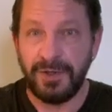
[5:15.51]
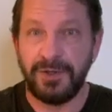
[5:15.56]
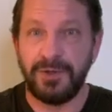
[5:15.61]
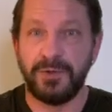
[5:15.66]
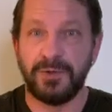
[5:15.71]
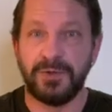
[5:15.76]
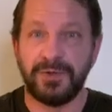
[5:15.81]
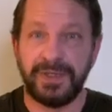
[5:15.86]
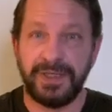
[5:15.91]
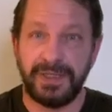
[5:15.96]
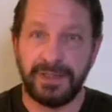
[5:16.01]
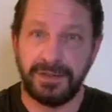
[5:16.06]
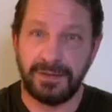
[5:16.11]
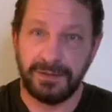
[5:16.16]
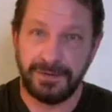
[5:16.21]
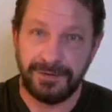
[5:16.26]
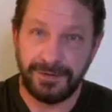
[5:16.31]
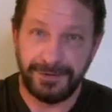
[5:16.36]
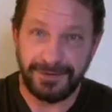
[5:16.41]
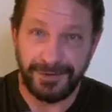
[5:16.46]
You will need
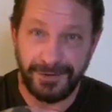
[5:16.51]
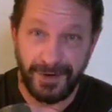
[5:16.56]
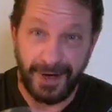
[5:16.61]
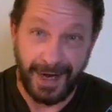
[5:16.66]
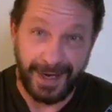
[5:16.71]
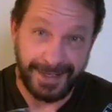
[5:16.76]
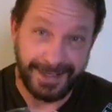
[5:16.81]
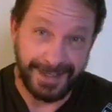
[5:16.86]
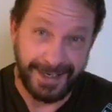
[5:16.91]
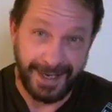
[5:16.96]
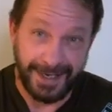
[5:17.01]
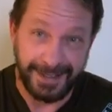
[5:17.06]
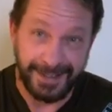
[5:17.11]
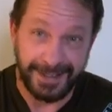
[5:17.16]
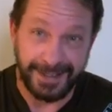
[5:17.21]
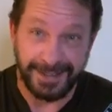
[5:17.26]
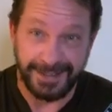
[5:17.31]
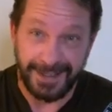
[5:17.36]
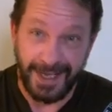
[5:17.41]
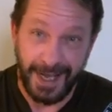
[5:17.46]
your handy dandy
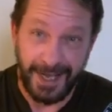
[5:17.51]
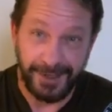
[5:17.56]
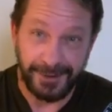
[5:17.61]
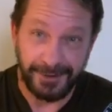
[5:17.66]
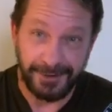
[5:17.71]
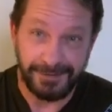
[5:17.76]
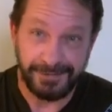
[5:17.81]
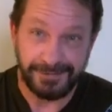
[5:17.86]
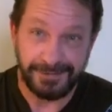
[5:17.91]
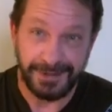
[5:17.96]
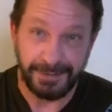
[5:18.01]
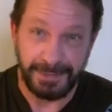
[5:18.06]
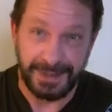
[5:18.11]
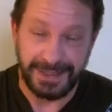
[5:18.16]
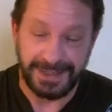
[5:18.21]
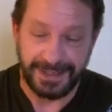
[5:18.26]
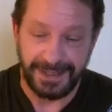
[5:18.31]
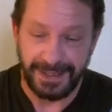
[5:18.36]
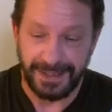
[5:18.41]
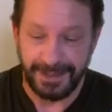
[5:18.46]
container to
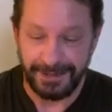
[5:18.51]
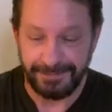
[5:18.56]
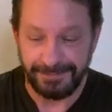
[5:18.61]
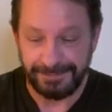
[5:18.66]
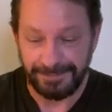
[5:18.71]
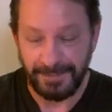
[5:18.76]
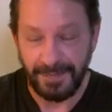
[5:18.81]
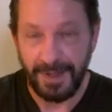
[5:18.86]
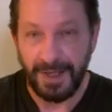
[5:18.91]
mix it in.